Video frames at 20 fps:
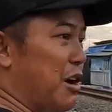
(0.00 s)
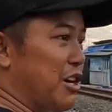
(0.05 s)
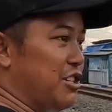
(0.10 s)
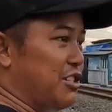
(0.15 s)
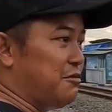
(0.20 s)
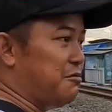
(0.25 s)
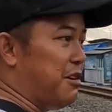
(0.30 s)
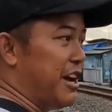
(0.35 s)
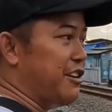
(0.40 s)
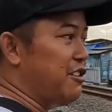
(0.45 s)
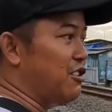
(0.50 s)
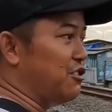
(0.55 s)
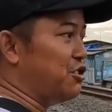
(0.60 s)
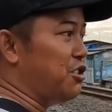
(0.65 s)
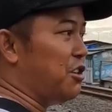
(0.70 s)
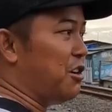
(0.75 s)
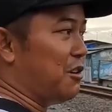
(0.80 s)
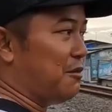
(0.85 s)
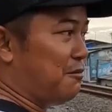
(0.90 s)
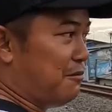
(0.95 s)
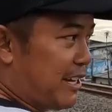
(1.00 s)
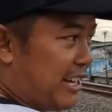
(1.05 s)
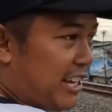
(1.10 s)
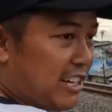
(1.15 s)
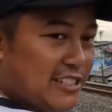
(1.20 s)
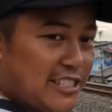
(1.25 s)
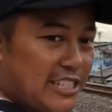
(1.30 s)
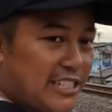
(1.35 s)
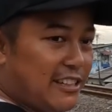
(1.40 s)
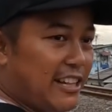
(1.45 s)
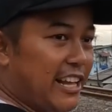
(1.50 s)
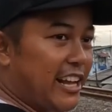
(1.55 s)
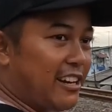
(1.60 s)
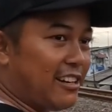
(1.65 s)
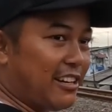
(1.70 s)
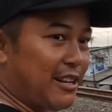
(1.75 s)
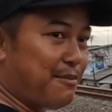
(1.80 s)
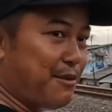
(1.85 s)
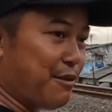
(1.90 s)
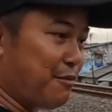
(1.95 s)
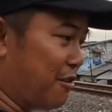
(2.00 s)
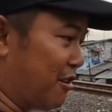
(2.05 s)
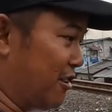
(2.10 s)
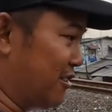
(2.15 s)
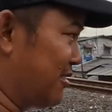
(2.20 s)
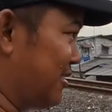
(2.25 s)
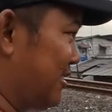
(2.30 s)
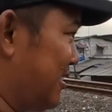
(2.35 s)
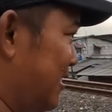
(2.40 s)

why not? Sure, we can sit there if you want.